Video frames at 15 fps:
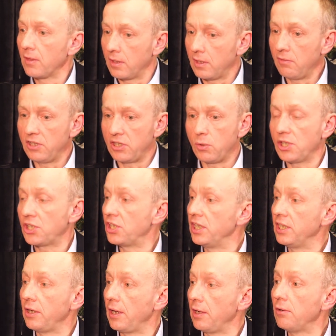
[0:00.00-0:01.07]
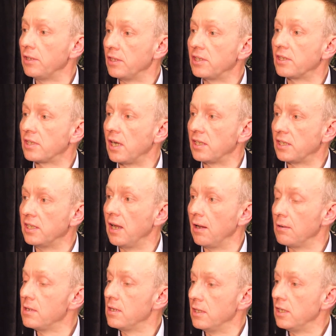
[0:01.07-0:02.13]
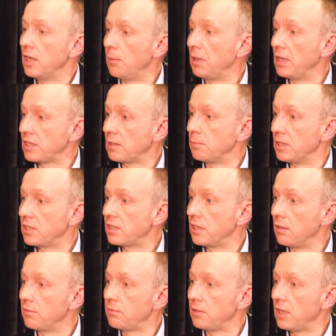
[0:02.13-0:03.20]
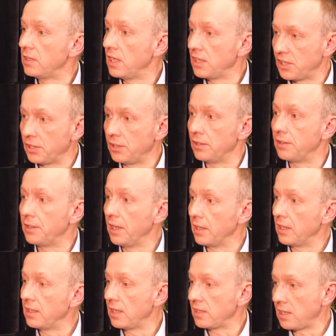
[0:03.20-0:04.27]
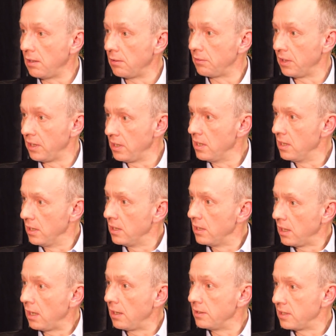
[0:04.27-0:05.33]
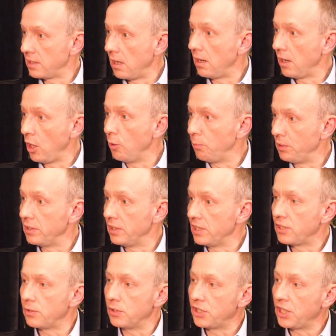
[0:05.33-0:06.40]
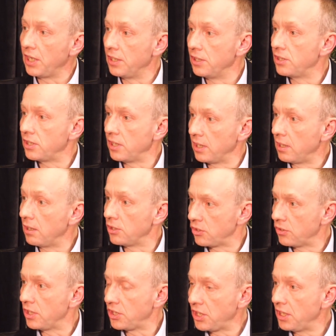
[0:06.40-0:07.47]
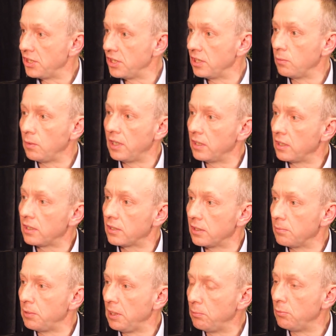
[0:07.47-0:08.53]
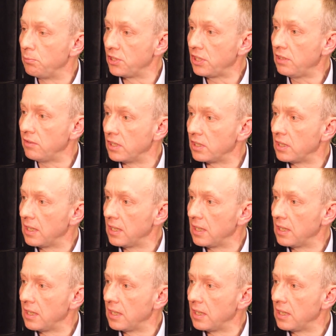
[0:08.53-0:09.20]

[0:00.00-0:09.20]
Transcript: There is questioning going on in society now about some of this stuff, and that's a good thing, and that's healthy. And I hope it leads to a change in culture and a change in the way that people perceive it.